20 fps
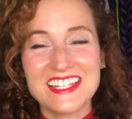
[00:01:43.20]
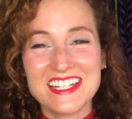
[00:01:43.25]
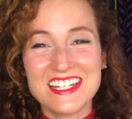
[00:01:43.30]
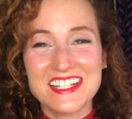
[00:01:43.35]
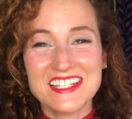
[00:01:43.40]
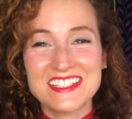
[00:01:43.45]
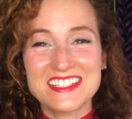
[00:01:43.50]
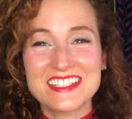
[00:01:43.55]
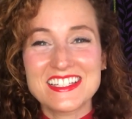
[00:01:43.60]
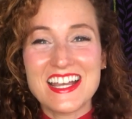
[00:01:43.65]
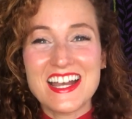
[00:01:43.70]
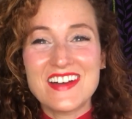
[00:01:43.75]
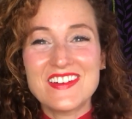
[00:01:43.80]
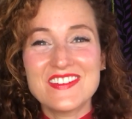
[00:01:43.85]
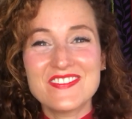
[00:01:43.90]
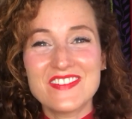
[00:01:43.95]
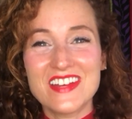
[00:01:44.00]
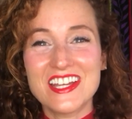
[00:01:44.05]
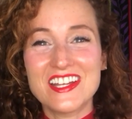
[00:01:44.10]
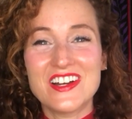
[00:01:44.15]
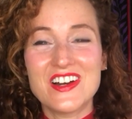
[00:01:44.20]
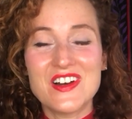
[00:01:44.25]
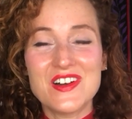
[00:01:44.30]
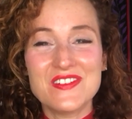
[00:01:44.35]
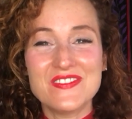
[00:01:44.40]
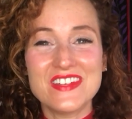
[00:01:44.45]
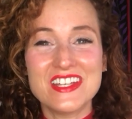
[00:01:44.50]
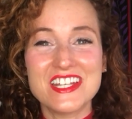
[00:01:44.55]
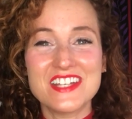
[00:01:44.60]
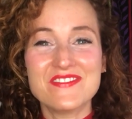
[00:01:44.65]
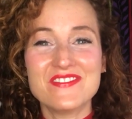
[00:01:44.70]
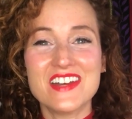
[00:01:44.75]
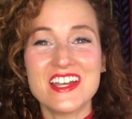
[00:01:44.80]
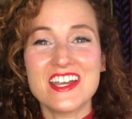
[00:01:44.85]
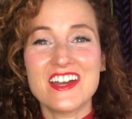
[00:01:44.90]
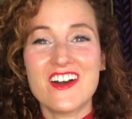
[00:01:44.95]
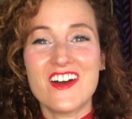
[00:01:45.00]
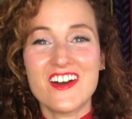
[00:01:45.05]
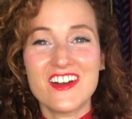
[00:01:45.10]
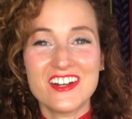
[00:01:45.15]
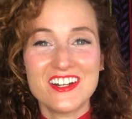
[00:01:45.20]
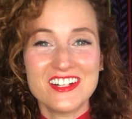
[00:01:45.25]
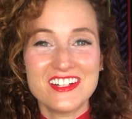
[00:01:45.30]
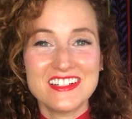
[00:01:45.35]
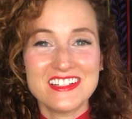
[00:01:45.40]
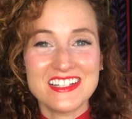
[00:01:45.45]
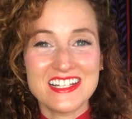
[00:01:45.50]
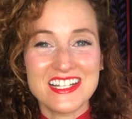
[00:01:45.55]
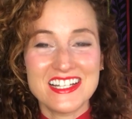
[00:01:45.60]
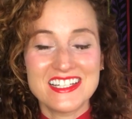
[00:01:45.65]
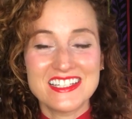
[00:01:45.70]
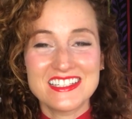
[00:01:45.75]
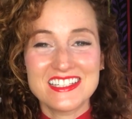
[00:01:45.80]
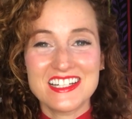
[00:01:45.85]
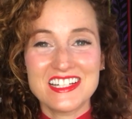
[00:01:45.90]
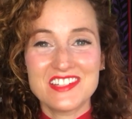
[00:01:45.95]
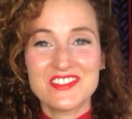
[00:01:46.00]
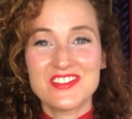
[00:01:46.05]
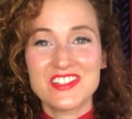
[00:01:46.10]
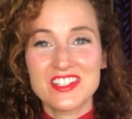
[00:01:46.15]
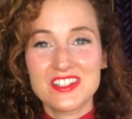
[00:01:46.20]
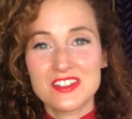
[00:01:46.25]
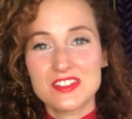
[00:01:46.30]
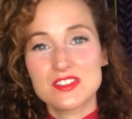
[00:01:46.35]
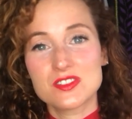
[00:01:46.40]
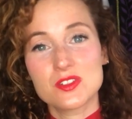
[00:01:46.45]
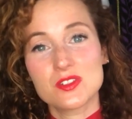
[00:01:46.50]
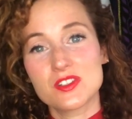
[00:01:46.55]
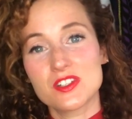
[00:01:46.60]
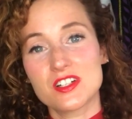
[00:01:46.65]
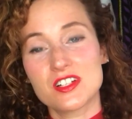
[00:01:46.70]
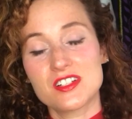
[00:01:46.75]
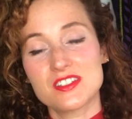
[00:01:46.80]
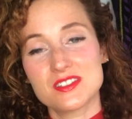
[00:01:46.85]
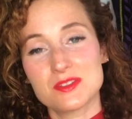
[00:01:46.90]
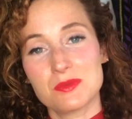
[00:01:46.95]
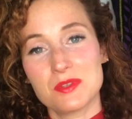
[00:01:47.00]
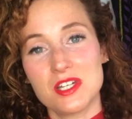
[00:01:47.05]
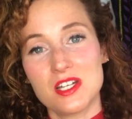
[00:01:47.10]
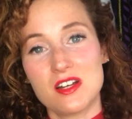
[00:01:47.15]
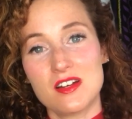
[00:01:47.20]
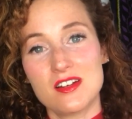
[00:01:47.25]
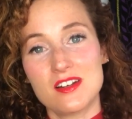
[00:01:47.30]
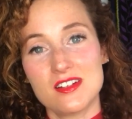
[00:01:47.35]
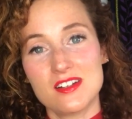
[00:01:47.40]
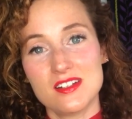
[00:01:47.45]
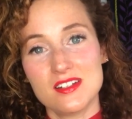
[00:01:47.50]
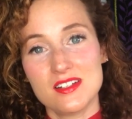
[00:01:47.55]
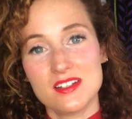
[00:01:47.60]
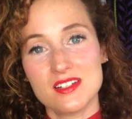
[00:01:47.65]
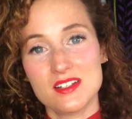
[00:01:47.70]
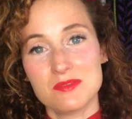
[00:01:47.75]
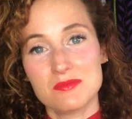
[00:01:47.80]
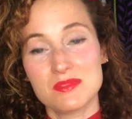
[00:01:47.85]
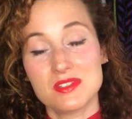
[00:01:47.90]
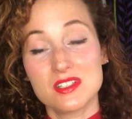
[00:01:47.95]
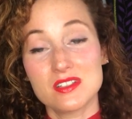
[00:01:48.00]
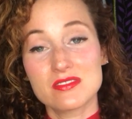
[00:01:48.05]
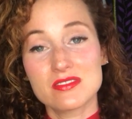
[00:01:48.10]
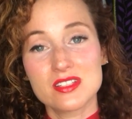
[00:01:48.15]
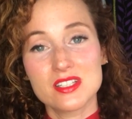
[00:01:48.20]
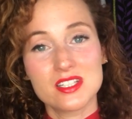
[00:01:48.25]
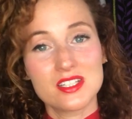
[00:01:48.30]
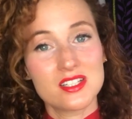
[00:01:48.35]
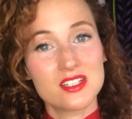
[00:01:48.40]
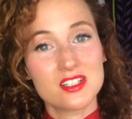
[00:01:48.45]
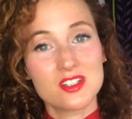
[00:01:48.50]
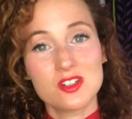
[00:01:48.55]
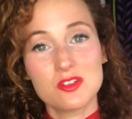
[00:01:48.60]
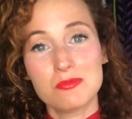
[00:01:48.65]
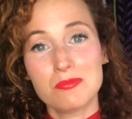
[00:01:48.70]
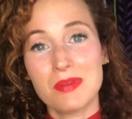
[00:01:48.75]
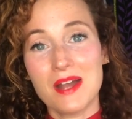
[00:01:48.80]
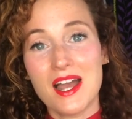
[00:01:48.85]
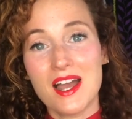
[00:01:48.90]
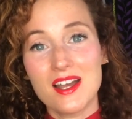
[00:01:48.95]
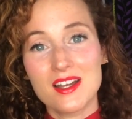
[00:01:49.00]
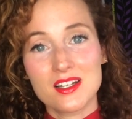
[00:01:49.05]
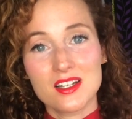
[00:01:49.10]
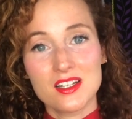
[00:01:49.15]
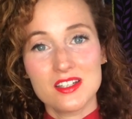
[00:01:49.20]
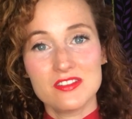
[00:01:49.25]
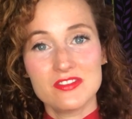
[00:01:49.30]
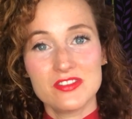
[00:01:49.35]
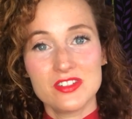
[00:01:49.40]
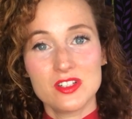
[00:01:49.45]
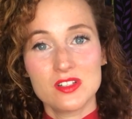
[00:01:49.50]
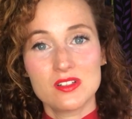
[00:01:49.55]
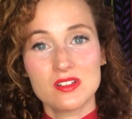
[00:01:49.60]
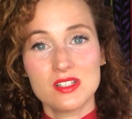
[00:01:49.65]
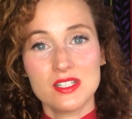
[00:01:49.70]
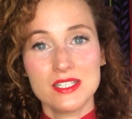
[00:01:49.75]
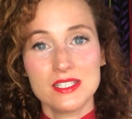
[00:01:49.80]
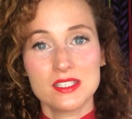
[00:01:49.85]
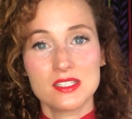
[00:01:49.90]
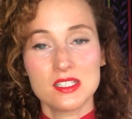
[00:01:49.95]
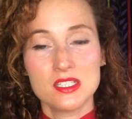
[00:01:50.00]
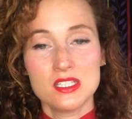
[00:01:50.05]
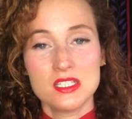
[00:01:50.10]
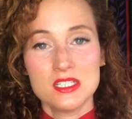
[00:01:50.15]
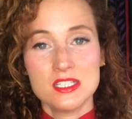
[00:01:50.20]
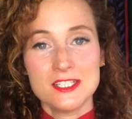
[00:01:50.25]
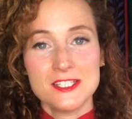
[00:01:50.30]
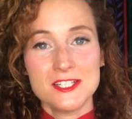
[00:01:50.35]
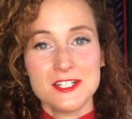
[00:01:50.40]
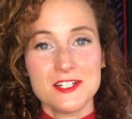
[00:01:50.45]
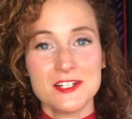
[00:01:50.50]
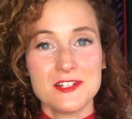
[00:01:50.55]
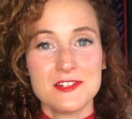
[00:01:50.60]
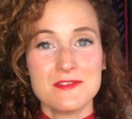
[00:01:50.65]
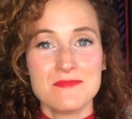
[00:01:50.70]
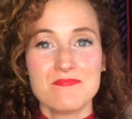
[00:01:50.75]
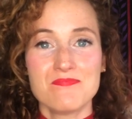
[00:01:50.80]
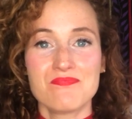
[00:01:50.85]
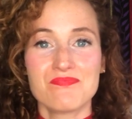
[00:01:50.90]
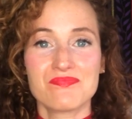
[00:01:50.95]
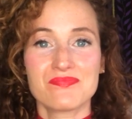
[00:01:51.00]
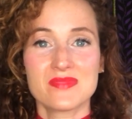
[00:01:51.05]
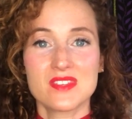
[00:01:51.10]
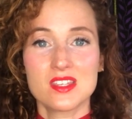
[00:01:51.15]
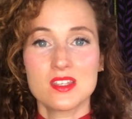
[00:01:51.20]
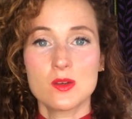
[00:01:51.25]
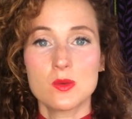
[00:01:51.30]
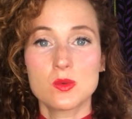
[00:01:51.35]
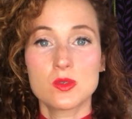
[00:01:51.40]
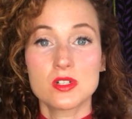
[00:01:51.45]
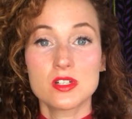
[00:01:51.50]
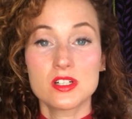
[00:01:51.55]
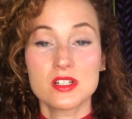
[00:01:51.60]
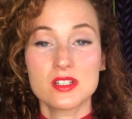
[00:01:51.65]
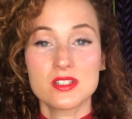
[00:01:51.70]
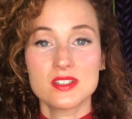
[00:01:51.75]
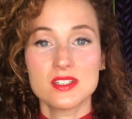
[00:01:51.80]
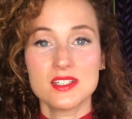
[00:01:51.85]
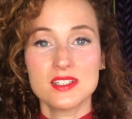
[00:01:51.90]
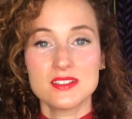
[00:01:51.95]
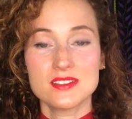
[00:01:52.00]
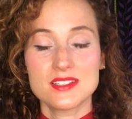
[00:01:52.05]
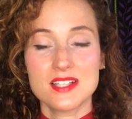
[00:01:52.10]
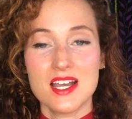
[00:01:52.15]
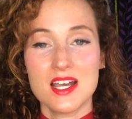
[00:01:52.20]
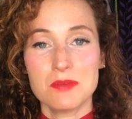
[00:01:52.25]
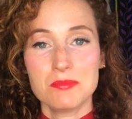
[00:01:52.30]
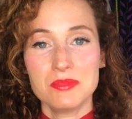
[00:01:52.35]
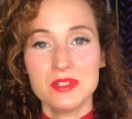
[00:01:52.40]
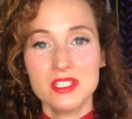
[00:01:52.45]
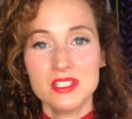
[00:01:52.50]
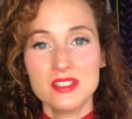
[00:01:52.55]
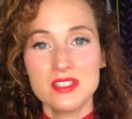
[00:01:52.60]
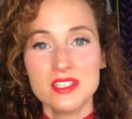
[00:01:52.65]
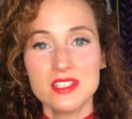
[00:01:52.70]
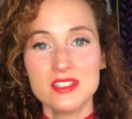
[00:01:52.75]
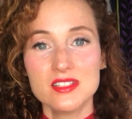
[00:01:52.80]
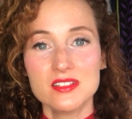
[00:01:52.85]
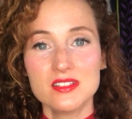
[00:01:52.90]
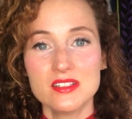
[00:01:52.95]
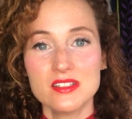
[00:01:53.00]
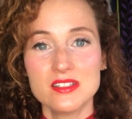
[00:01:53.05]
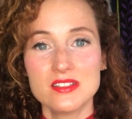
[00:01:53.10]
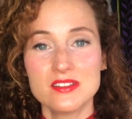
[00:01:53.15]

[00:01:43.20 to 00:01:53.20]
that is now in my home and in my heart. And I feel like Soltara is in my heart, and I'm definitely going to go back. I feel like the work that's happening there